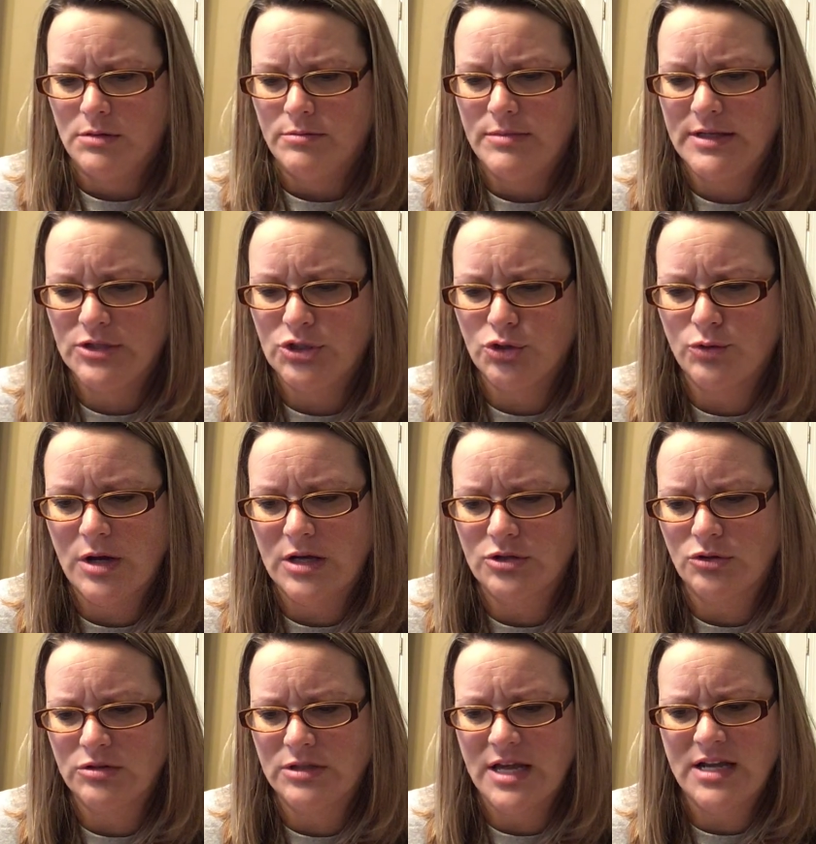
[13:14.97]
Mr.
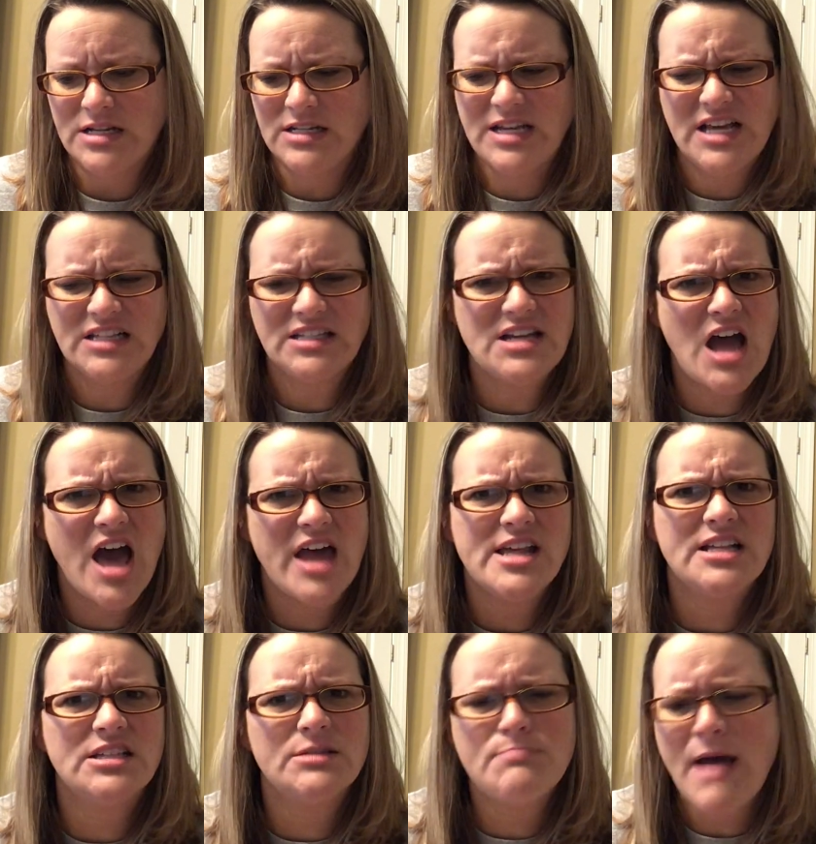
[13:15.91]
Russell said, "'Tis not,
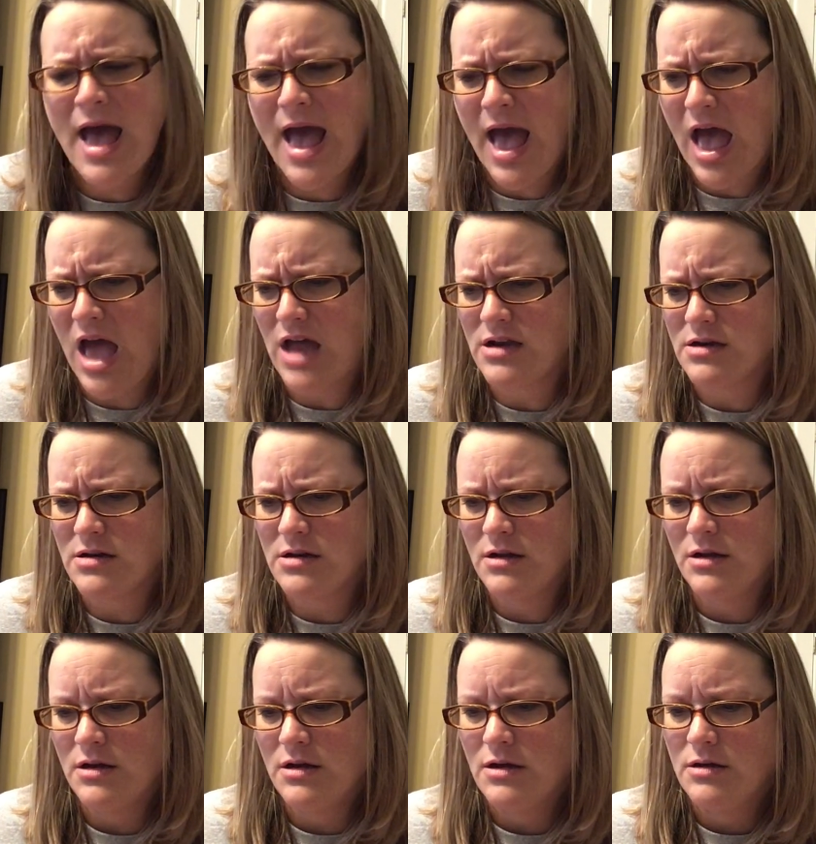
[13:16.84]
it's mine."
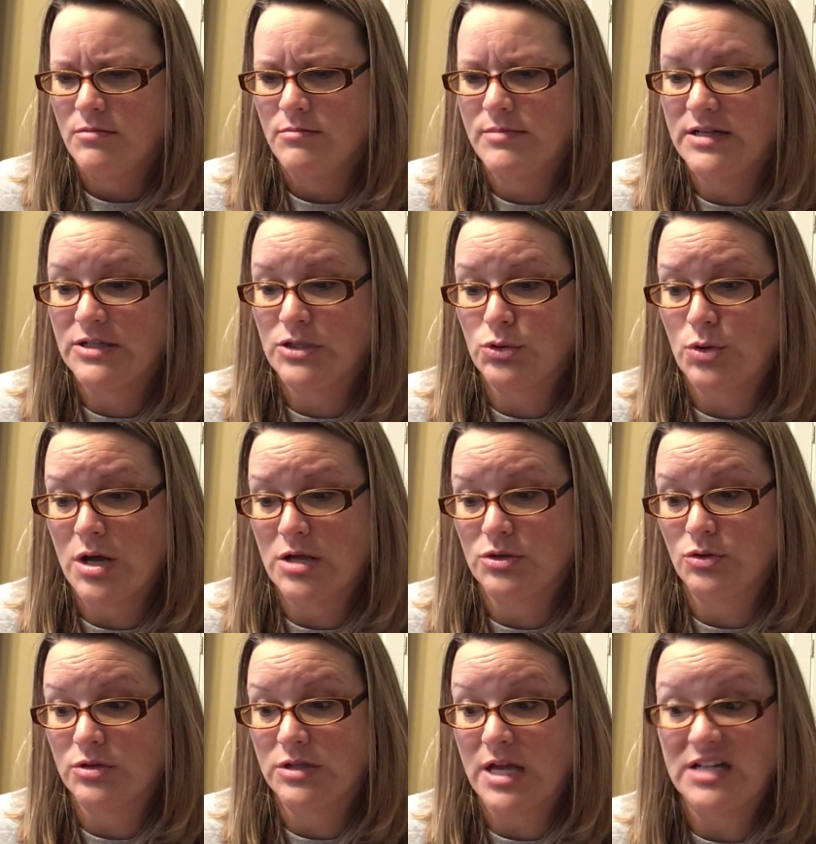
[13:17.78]
Mrs.
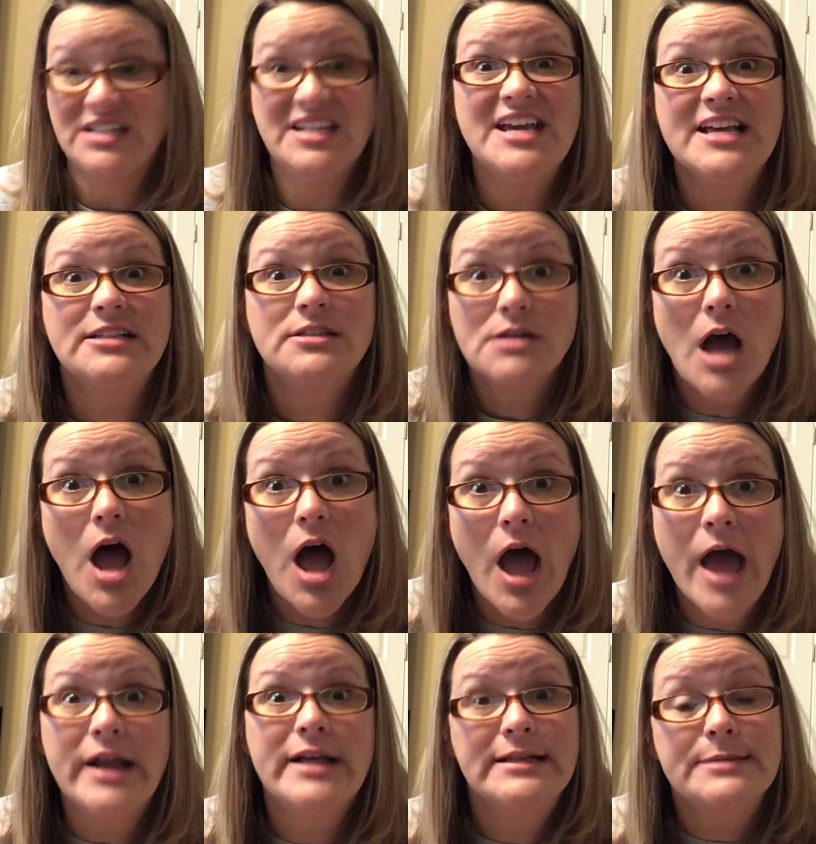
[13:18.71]
Russell said, "'Tis
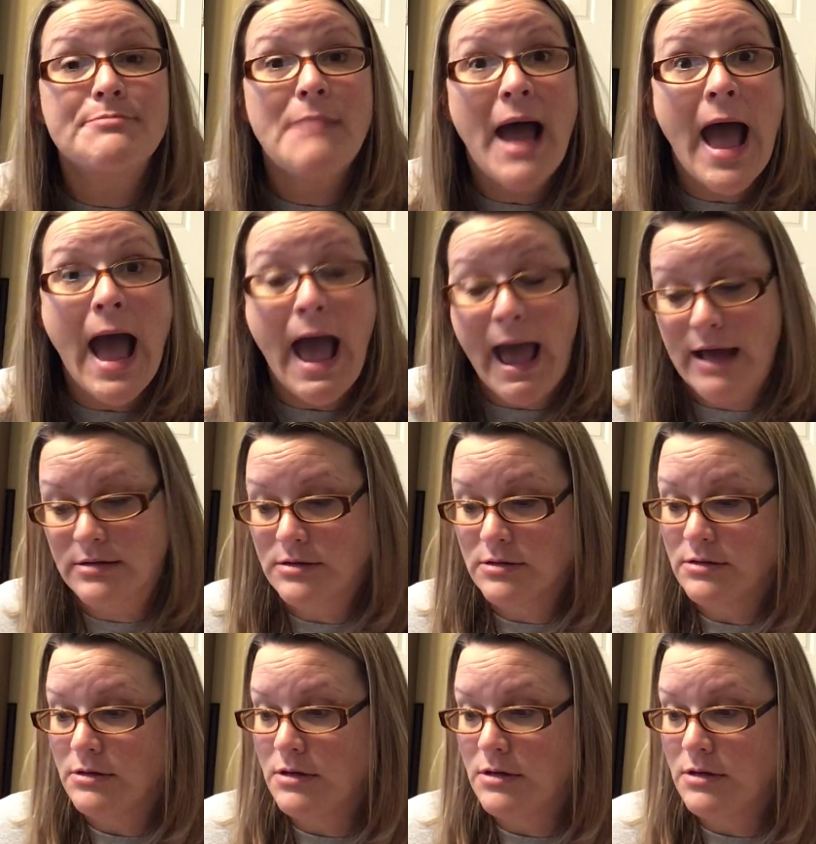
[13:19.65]
not, it's mine."